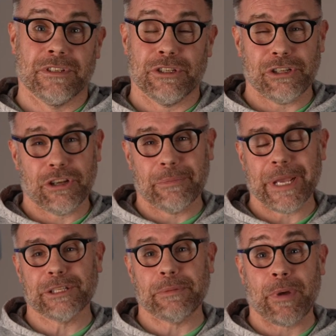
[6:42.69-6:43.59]
So you're going to be
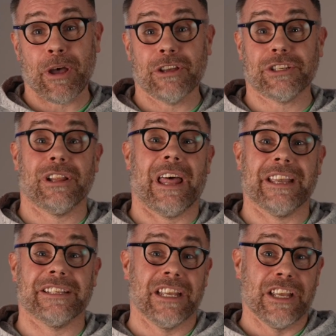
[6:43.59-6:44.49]
able to
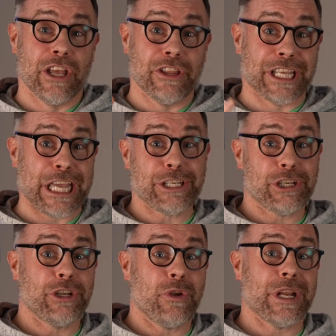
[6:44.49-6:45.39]
personalise the
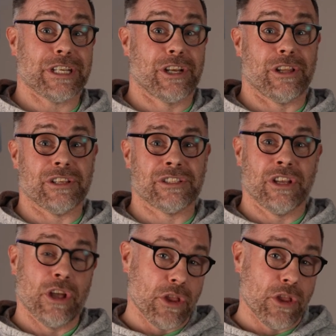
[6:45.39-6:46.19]
kitchen unit colours,